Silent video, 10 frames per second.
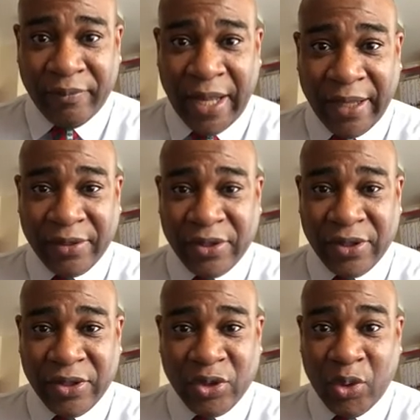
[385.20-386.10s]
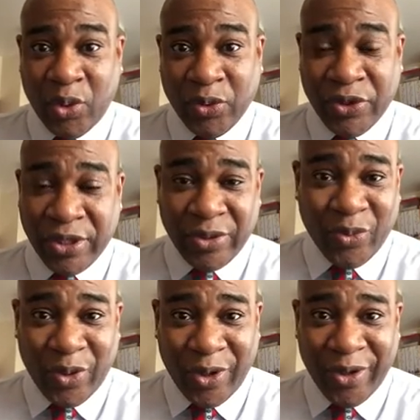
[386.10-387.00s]
actors courses
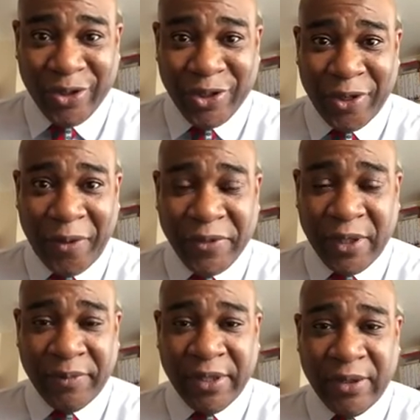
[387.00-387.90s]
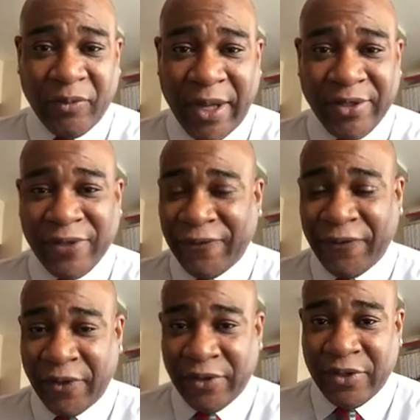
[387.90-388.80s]
and workshops, I mean, it went to
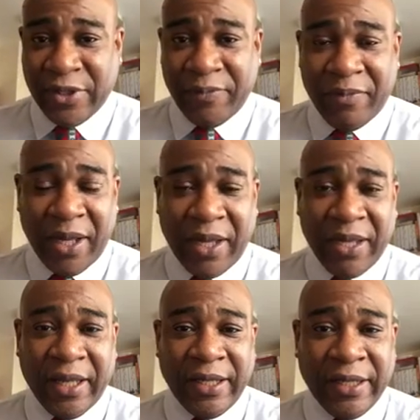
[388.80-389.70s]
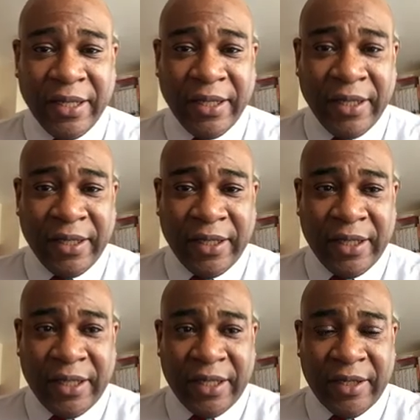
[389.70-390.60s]
fund my
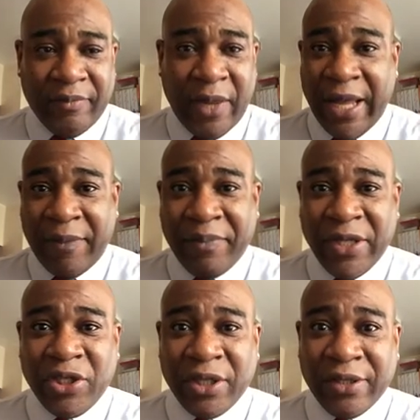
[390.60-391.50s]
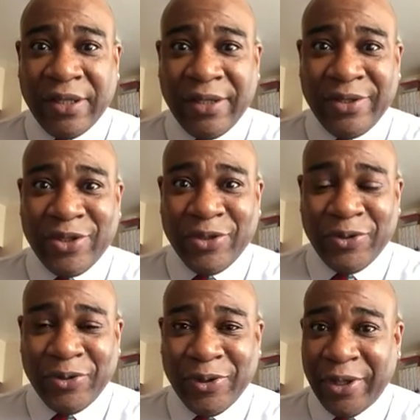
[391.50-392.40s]
ambition
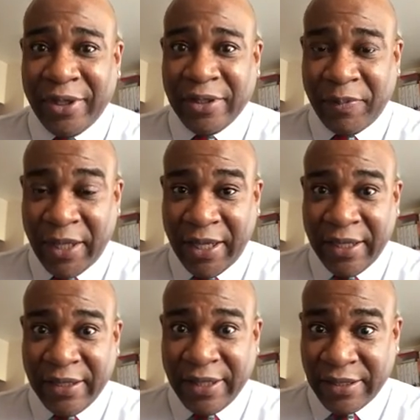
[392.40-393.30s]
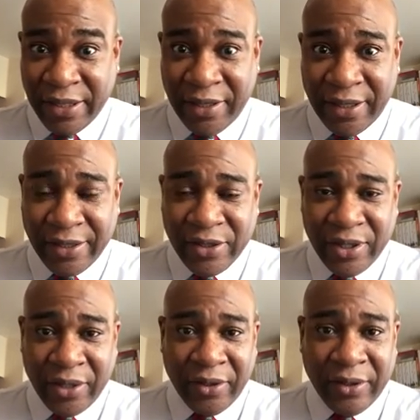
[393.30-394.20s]
to learn to play guitar.
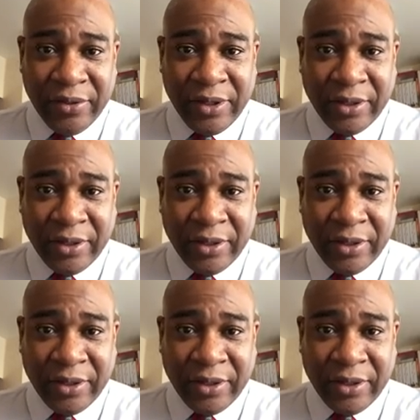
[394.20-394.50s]
So